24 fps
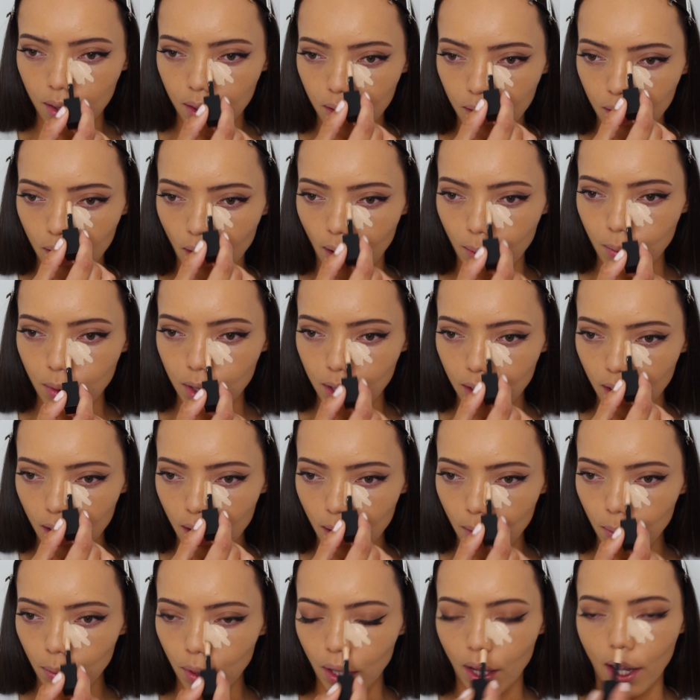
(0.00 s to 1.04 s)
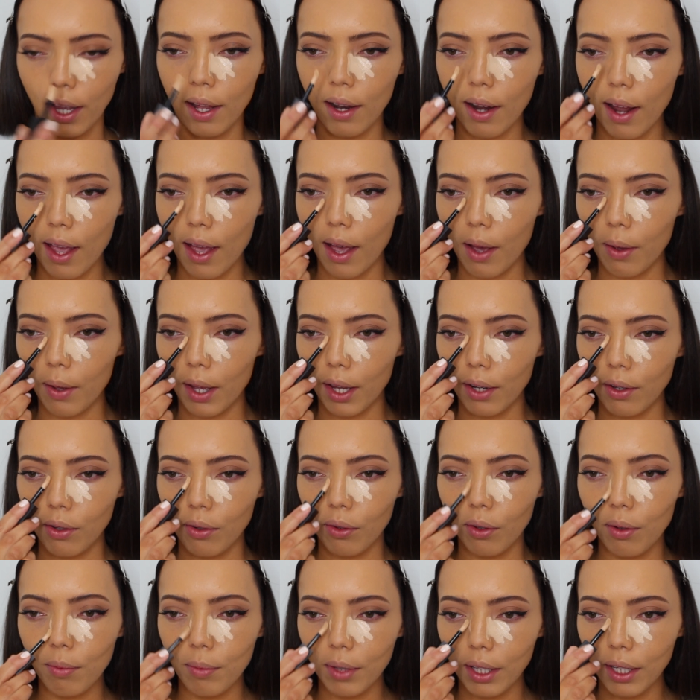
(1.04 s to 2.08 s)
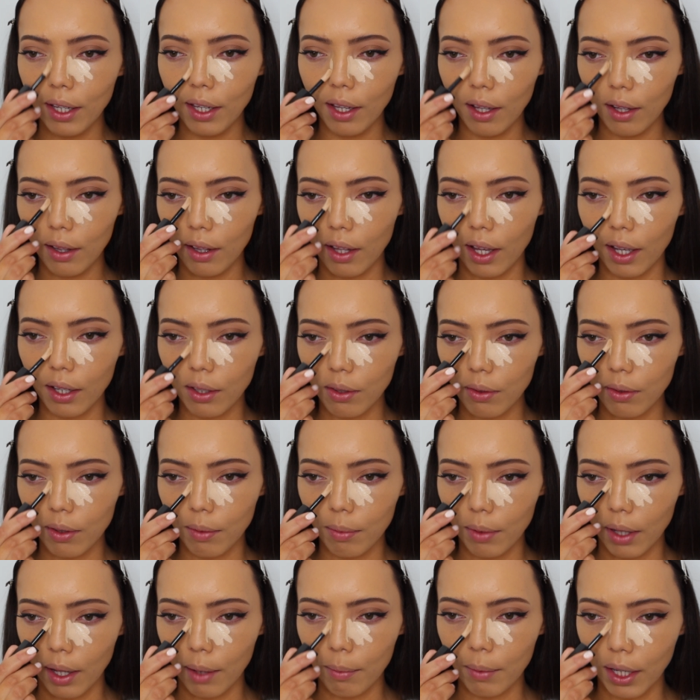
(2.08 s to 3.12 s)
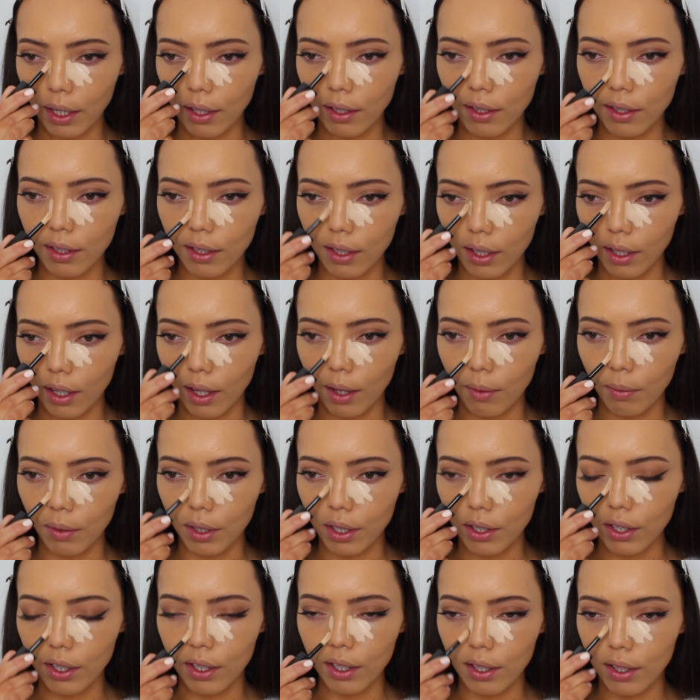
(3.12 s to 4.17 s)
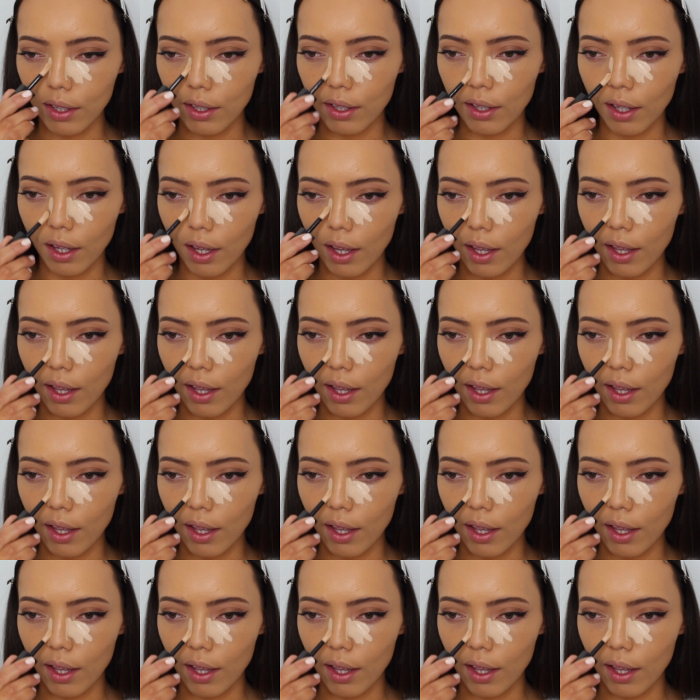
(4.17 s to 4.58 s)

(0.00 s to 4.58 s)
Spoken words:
So I'm just going to apply it how I normally like to apply my concealer, which is